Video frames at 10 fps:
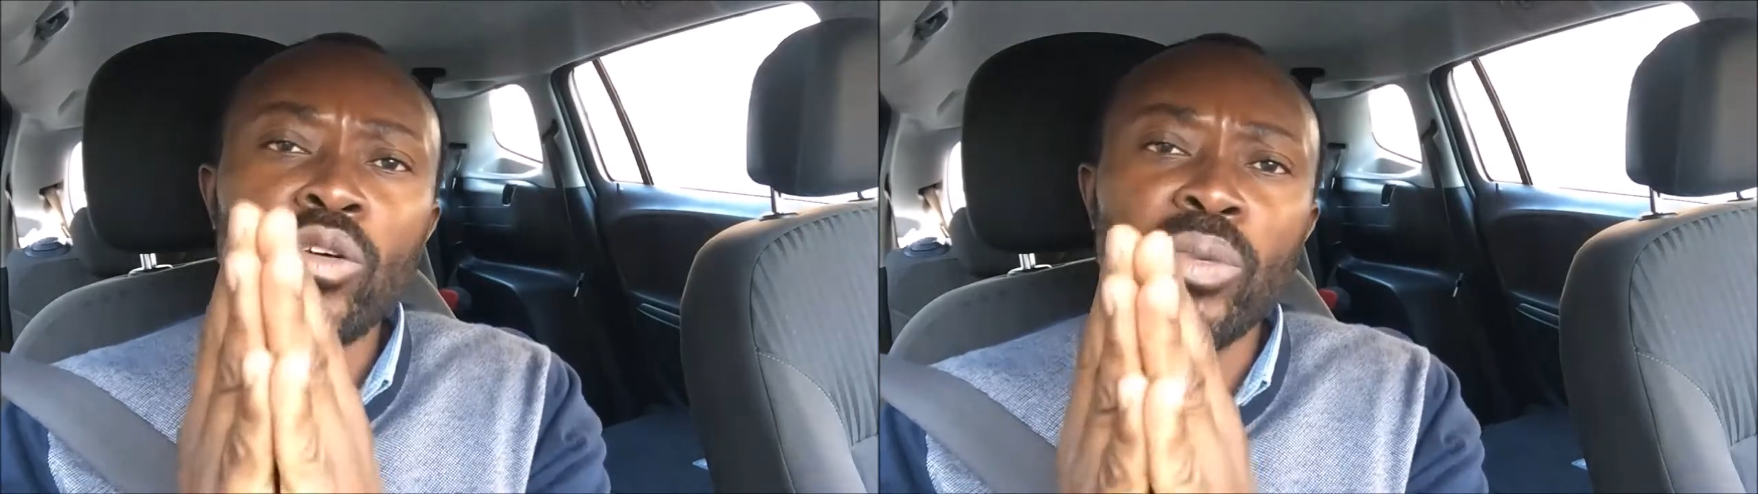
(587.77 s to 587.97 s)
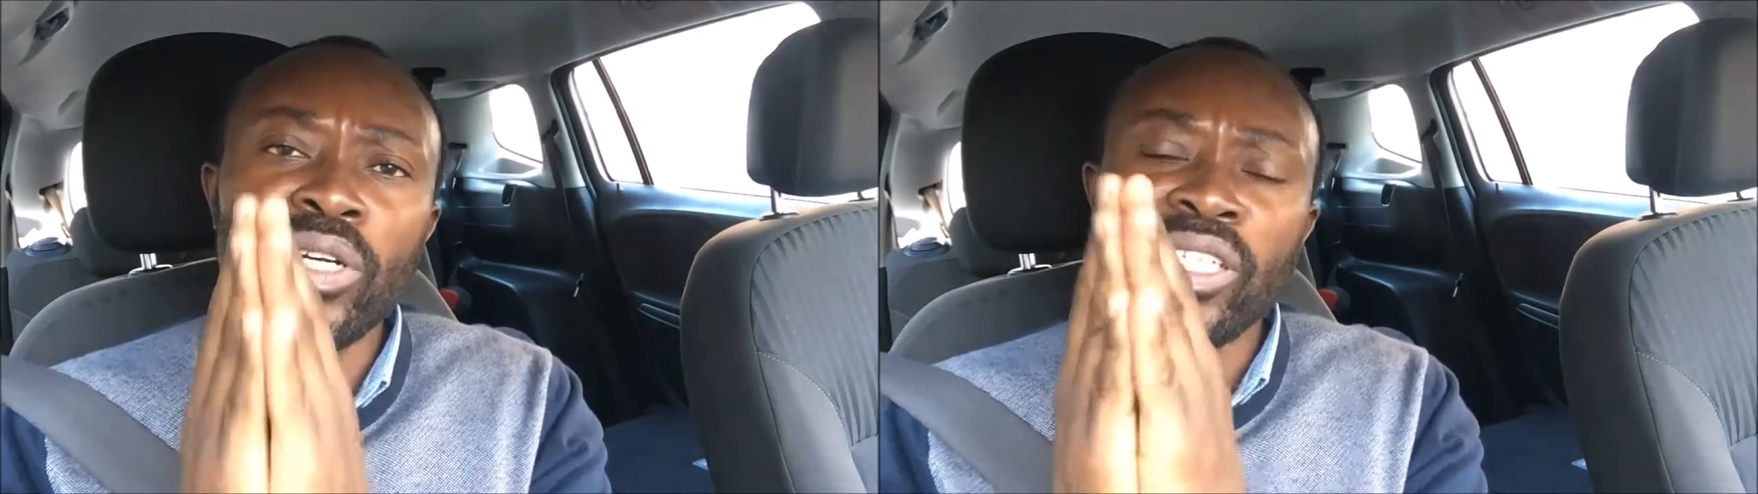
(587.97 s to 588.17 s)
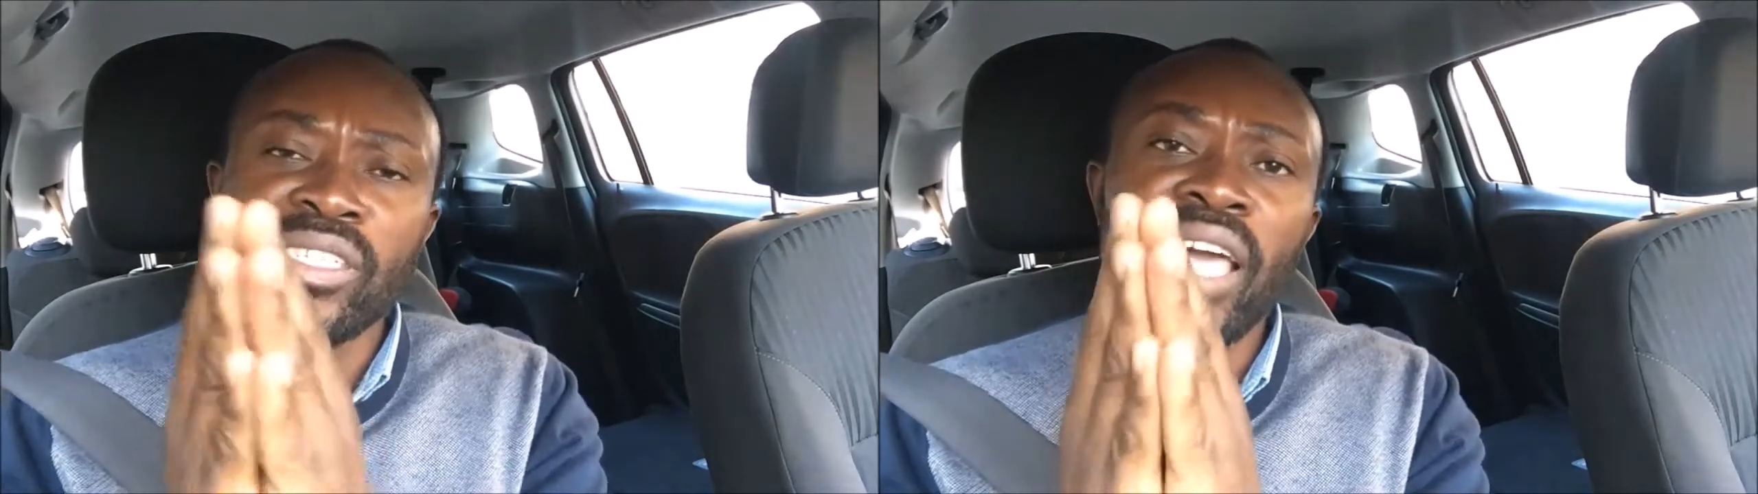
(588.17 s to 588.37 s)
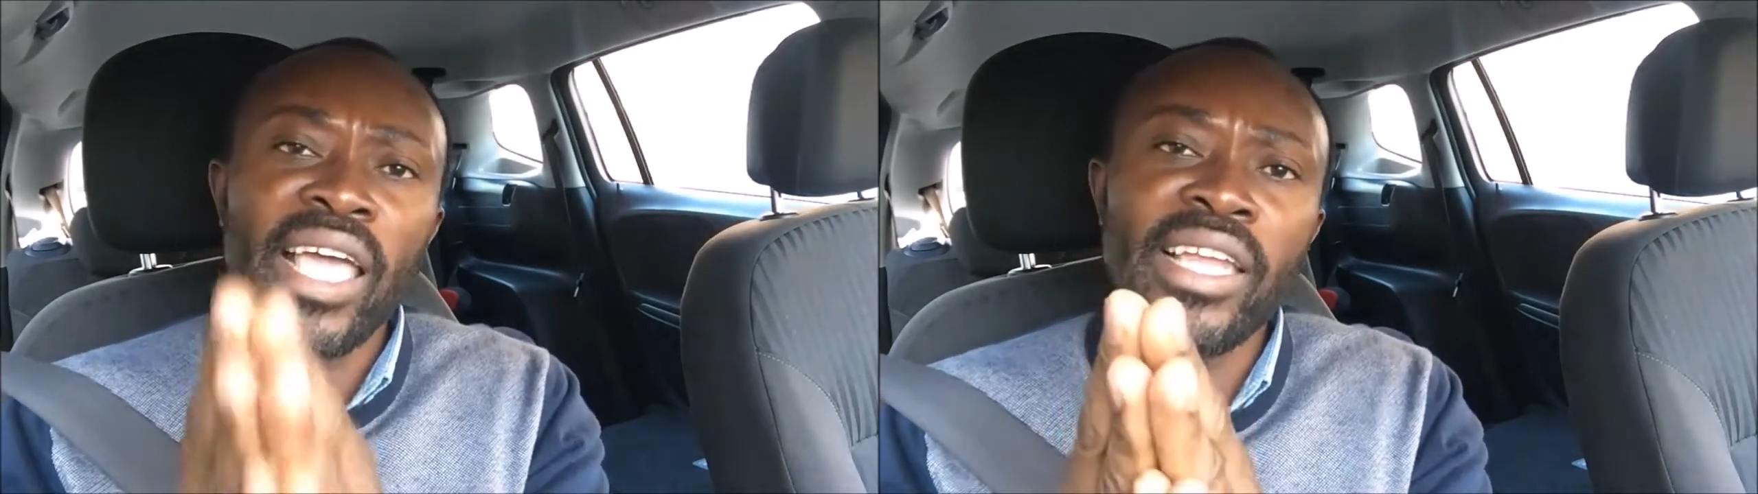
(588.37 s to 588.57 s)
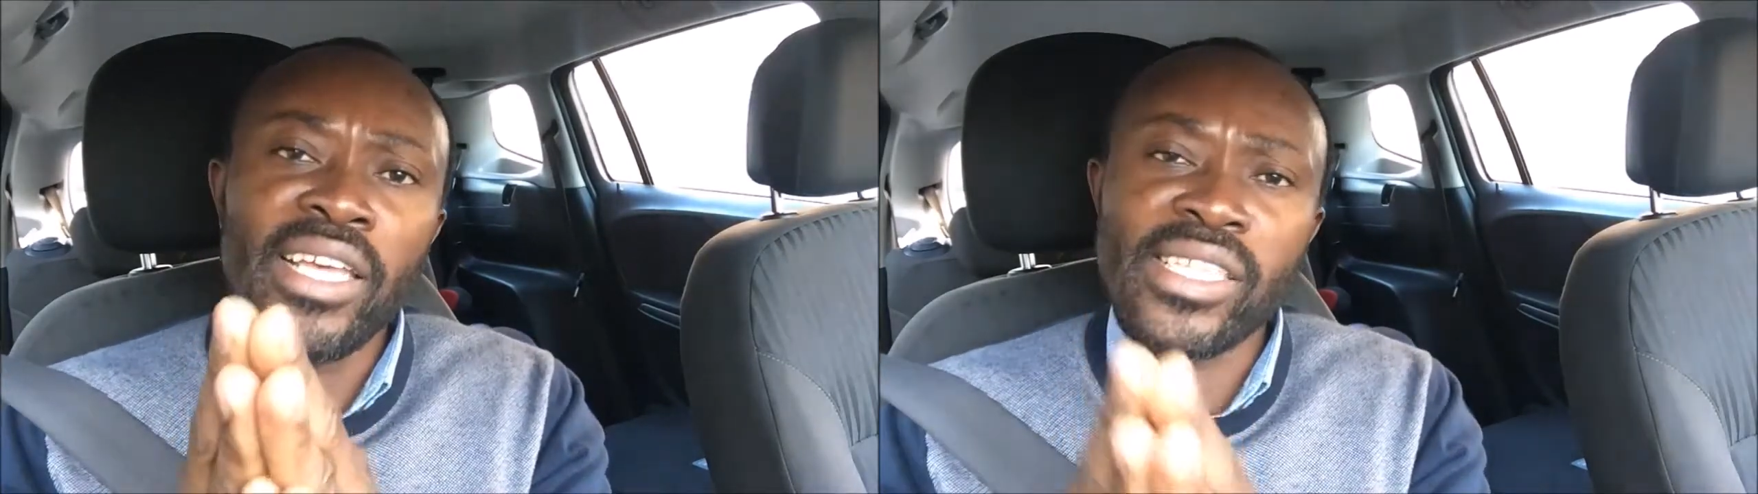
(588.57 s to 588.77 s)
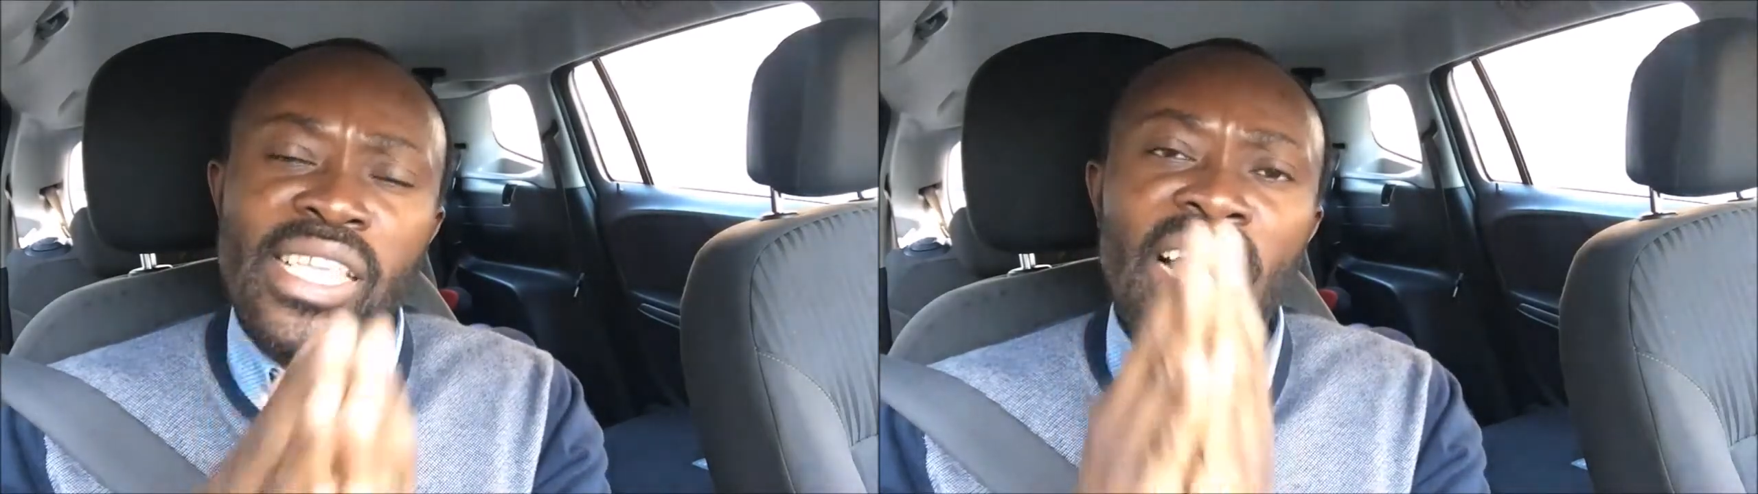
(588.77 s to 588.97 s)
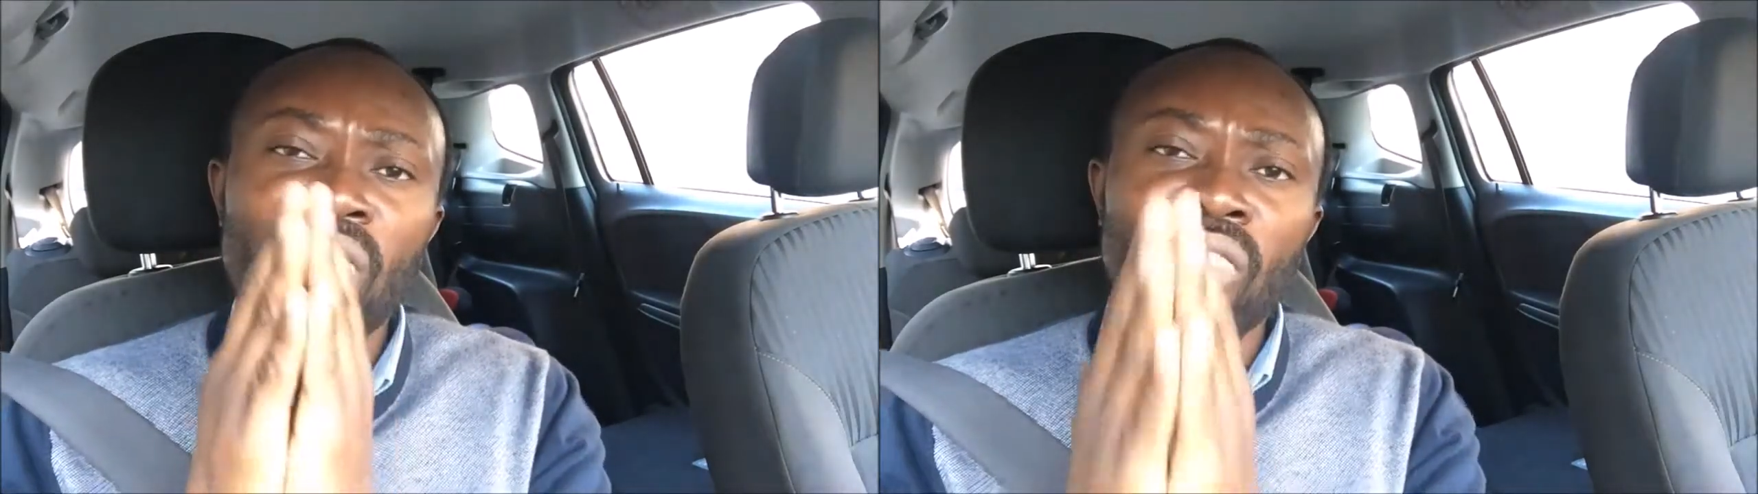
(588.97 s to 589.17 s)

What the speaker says: Uber is saying is,